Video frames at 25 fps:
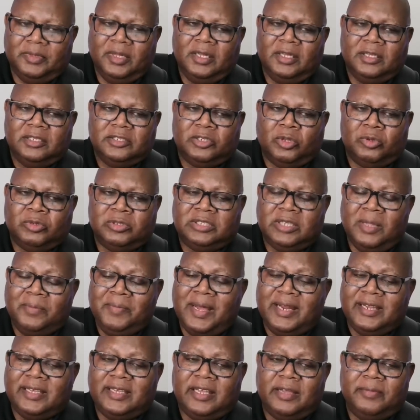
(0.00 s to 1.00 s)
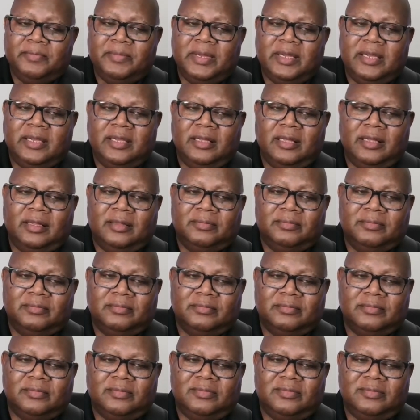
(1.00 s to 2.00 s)
So somebody give me,
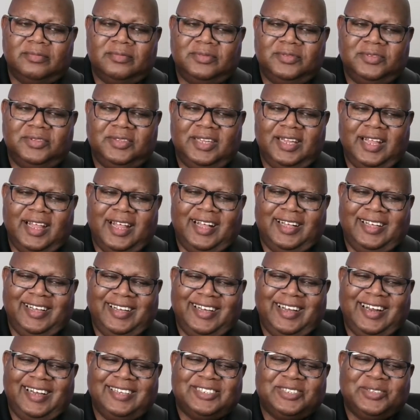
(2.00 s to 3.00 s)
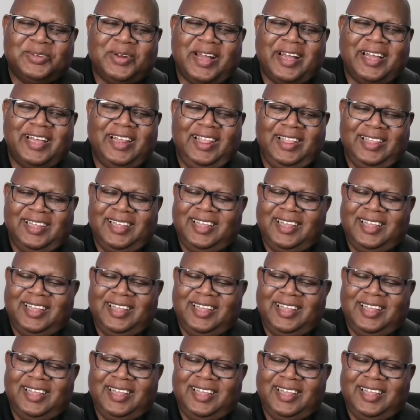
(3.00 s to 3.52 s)
hey, that's right.